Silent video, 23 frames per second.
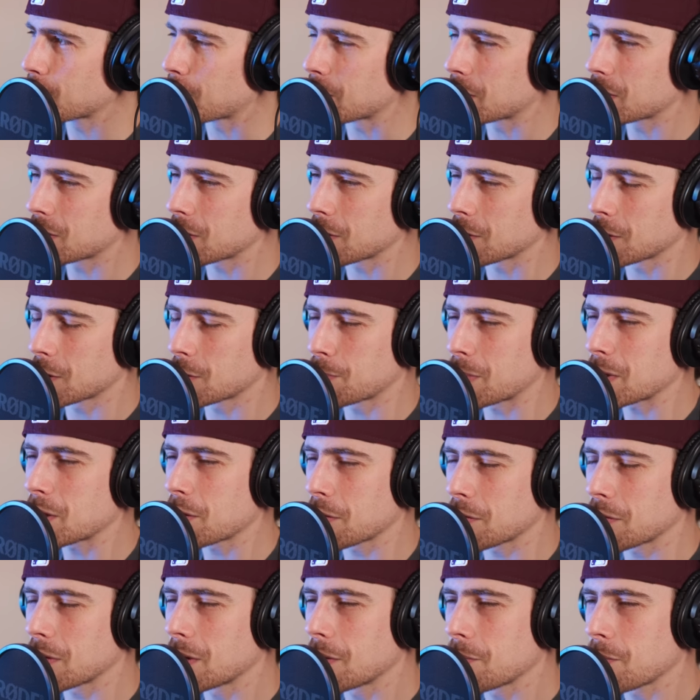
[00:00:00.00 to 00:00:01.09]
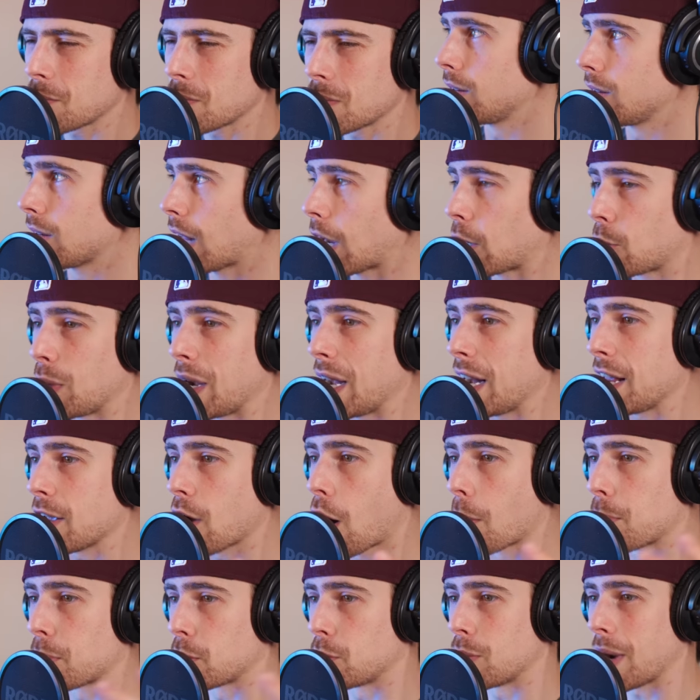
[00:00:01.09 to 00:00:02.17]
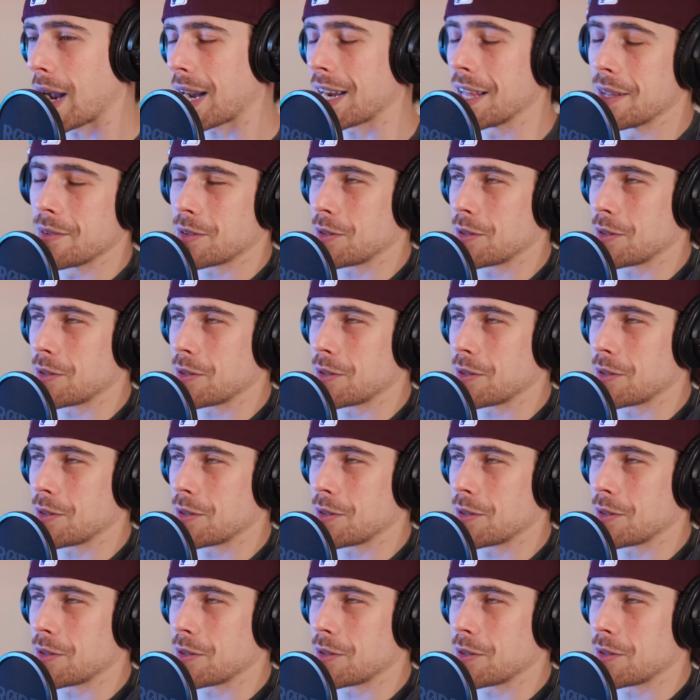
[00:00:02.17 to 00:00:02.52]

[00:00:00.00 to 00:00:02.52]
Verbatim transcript: spe- specific like really opera